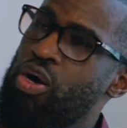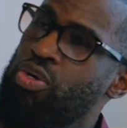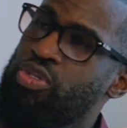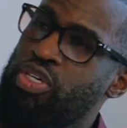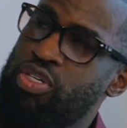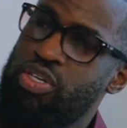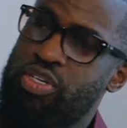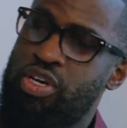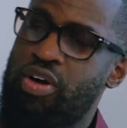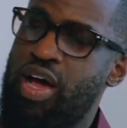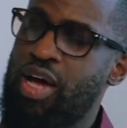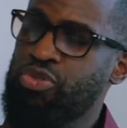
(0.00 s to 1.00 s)
Oh,
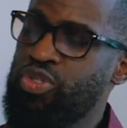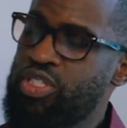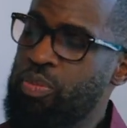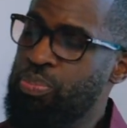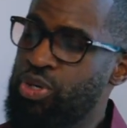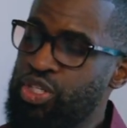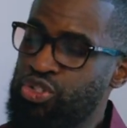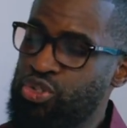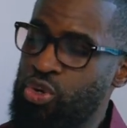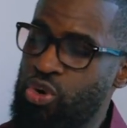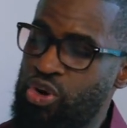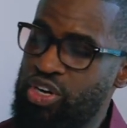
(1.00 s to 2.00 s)
no. Actually, the PUSSH
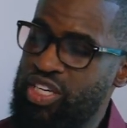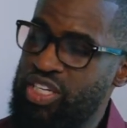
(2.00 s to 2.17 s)
score